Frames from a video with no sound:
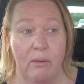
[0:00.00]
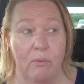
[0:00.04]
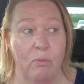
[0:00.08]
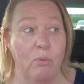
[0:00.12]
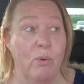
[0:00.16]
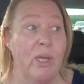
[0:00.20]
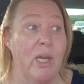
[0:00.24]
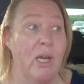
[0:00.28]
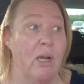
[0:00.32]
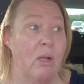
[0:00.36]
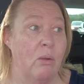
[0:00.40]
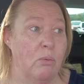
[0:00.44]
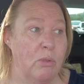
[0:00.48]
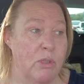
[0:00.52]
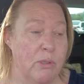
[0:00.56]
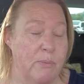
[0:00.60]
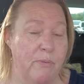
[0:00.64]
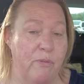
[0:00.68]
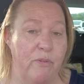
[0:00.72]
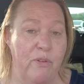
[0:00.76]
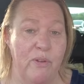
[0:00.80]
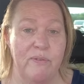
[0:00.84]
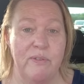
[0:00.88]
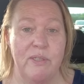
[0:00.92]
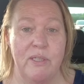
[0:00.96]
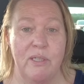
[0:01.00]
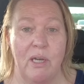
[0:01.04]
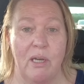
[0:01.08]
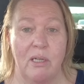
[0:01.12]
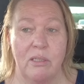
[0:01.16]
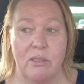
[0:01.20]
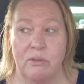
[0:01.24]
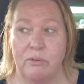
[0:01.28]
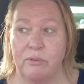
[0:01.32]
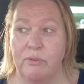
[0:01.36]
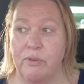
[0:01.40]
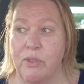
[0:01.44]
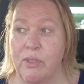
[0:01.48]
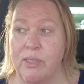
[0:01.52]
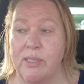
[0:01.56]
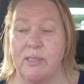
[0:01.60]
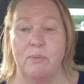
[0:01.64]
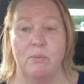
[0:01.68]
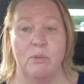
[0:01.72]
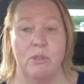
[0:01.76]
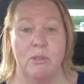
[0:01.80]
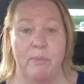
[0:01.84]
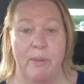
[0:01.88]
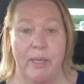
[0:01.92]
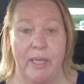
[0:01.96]
if we all would have 50 odd of us
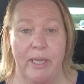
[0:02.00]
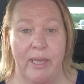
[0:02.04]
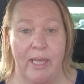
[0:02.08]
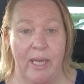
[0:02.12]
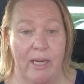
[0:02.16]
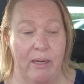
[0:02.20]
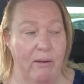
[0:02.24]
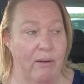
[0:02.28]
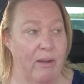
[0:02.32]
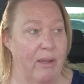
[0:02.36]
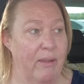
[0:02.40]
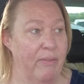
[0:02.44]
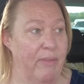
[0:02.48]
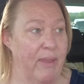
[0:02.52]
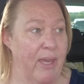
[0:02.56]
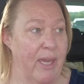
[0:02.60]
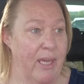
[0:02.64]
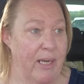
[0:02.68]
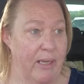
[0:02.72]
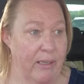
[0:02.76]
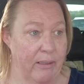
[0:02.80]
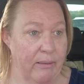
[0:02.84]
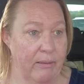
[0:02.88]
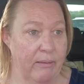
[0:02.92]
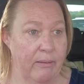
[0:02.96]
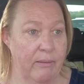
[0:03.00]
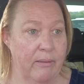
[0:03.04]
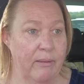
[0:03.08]
would have been there and then